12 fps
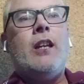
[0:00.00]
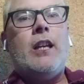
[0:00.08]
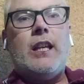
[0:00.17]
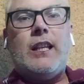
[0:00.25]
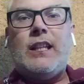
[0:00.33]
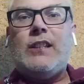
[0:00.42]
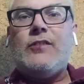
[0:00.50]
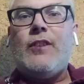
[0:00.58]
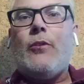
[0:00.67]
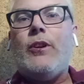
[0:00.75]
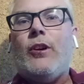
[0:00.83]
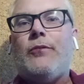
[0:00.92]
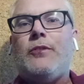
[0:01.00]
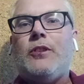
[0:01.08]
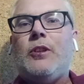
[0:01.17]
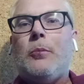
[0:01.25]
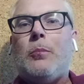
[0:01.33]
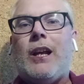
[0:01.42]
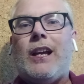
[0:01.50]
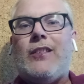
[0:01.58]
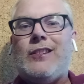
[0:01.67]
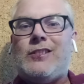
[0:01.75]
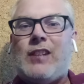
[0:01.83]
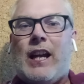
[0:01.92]
he is very often the player
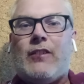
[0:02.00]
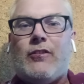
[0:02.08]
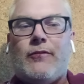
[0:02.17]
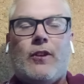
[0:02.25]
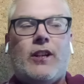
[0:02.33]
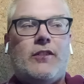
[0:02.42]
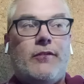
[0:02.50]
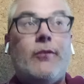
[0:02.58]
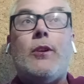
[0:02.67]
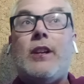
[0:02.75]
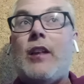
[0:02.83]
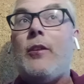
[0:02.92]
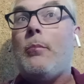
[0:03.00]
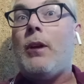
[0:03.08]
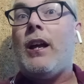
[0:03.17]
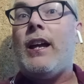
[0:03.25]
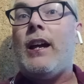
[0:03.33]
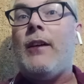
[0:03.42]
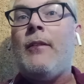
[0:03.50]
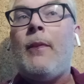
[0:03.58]
that's sacrificed for another player.